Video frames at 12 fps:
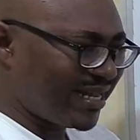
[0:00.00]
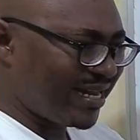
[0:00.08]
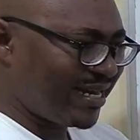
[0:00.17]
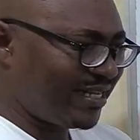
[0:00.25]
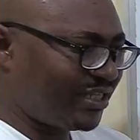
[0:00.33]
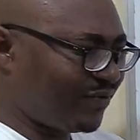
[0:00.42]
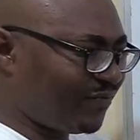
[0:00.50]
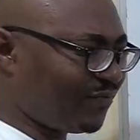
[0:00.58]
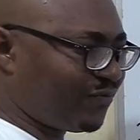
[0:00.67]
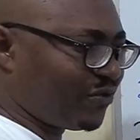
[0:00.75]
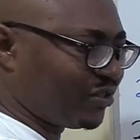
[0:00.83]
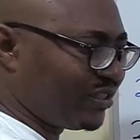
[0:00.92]
energy,
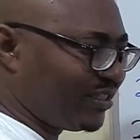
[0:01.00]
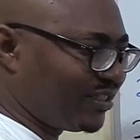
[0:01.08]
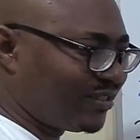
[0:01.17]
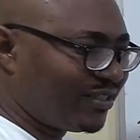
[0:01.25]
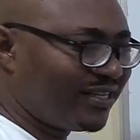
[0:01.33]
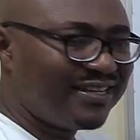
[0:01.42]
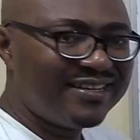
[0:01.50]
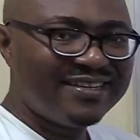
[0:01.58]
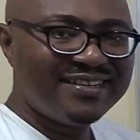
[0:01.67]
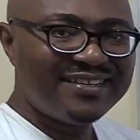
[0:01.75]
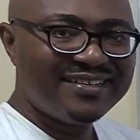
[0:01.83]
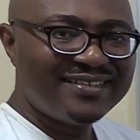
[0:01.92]
forces
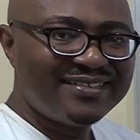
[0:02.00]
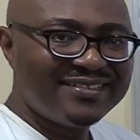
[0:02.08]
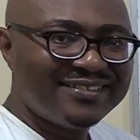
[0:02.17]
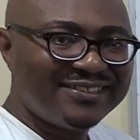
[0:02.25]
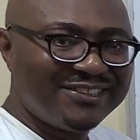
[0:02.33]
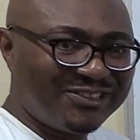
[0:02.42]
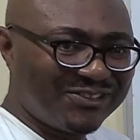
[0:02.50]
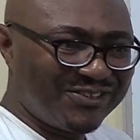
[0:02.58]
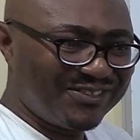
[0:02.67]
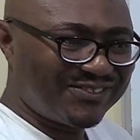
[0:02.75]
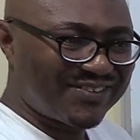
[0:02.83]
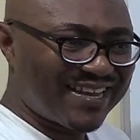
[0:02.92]

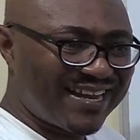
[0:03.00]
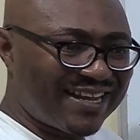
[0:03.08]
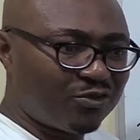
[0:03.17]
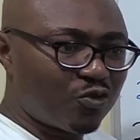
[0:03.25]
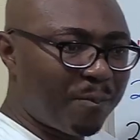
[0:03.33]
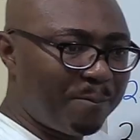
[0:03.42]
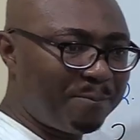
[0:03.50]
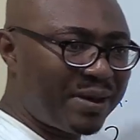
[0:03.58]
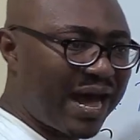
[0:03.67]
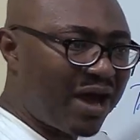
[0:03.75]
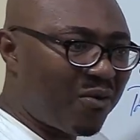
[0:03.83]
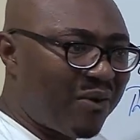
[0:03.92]
join together to
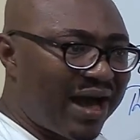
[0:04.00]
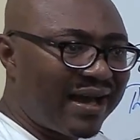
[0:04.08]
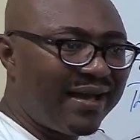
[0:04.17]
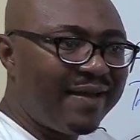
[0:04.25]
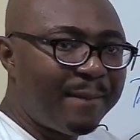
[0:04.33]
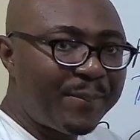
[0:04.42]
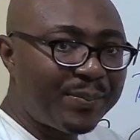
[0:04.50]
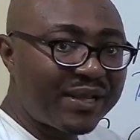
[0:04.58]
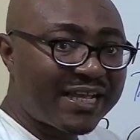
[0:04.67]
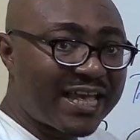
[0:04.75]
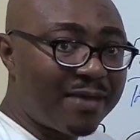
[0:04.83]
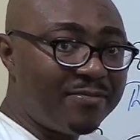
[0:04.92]
power
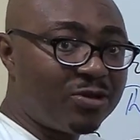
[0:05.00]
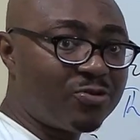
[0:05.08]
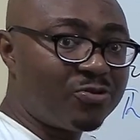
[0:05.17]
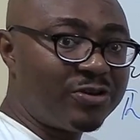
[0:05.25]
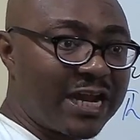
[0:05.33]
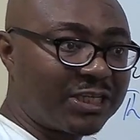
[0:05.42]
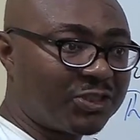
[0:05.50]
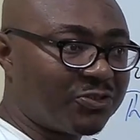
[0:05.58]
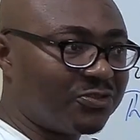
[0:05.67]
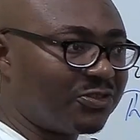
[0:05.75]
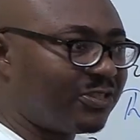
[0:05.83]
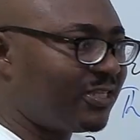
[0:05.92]
chemical
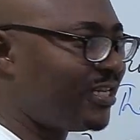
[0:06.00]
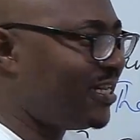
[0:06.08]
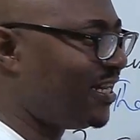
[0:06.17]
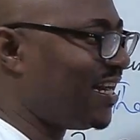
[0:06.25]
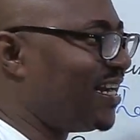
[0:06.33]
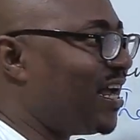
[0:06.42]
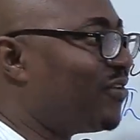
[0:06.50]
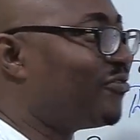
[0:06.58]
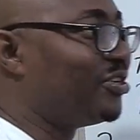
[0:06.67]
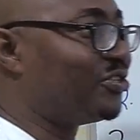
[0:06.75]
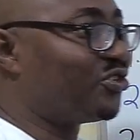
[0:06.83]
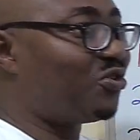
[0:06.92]
reactions that now
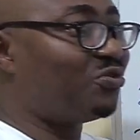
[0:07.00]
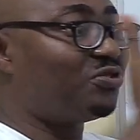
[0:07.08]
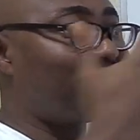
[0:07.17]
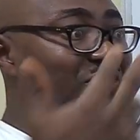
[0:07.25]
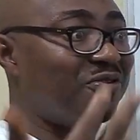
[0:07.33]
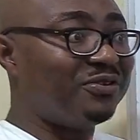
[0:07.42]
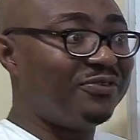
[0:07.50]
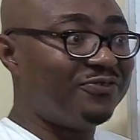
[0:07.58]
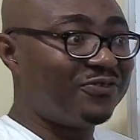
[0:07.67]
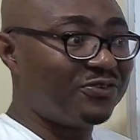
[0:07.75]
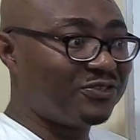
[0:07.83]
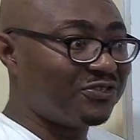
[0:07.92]
result in all the
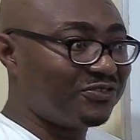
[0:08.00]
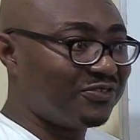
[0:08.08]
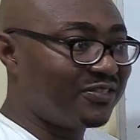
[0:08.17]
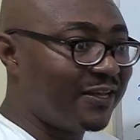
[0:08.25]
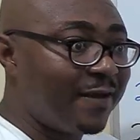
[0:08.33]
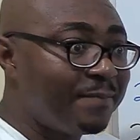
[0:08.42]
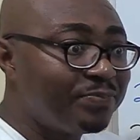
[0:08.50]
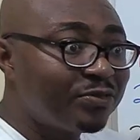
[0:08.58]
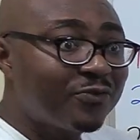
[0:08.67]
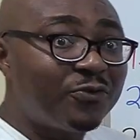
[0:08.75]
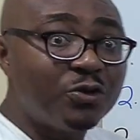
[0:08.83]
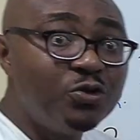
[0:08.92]
functions you see.
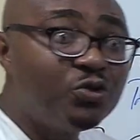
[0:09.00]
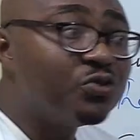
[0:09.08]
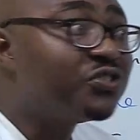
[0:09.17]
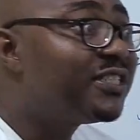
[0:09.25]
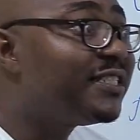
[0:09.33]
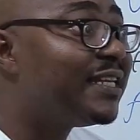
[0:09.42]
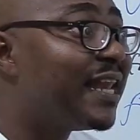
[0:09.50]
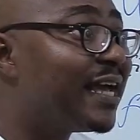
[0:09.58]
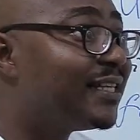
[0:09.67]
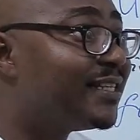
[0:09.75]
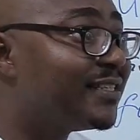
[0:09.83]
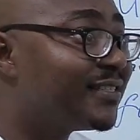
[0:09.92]
For you to see
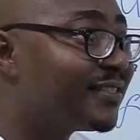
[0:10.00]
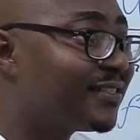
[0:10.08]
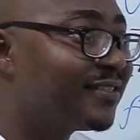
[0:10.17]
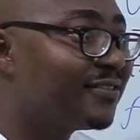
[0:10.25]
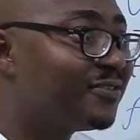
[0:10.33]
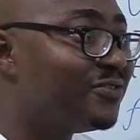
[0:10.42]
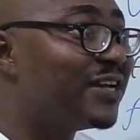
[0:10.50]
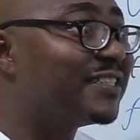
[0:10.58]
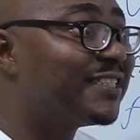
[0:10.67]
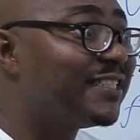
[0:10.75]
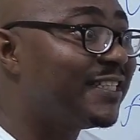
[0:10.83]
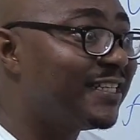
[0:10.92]
like this, you are
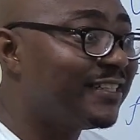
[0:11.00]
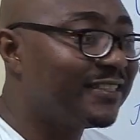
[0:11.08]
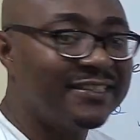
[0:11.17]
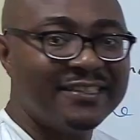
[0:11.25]
seeing